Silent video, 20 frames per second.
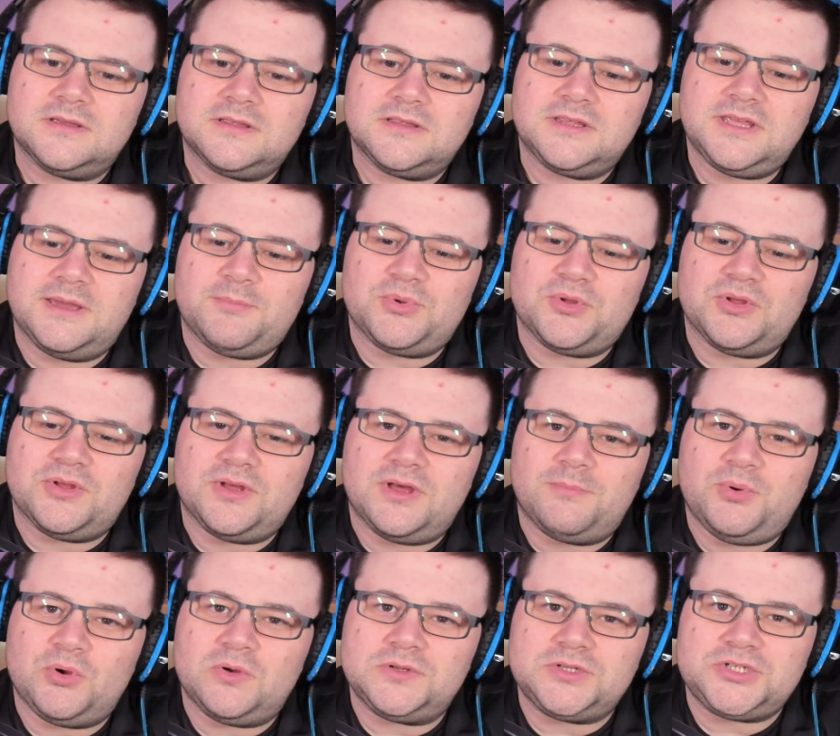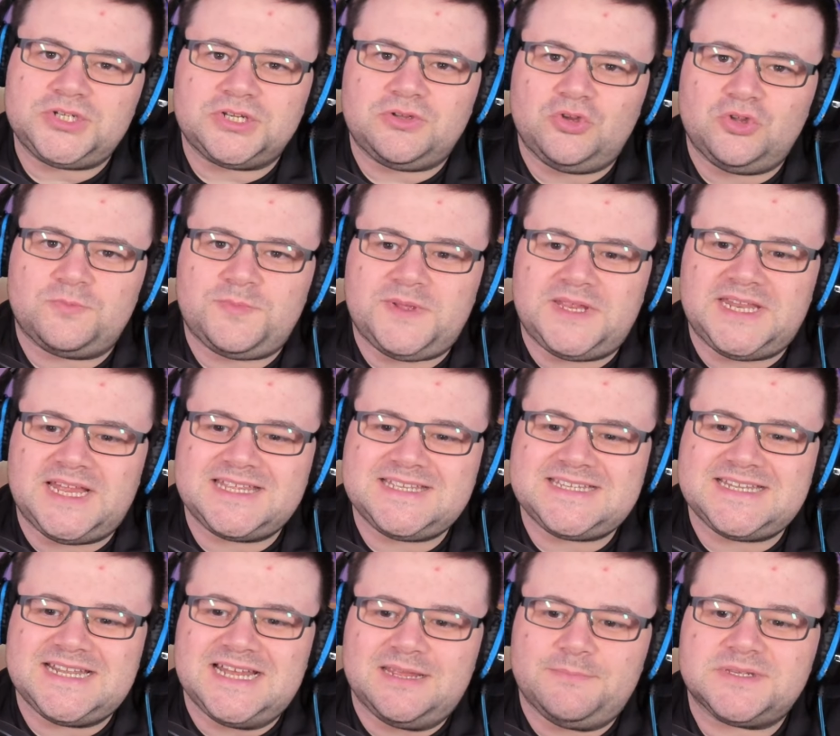Yeah, but a portion could be
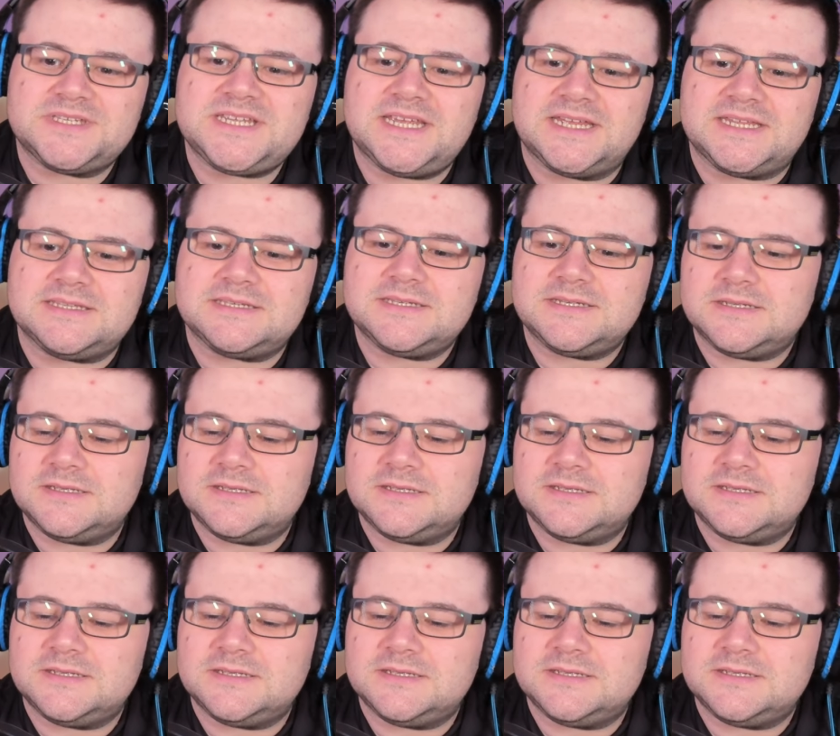99%.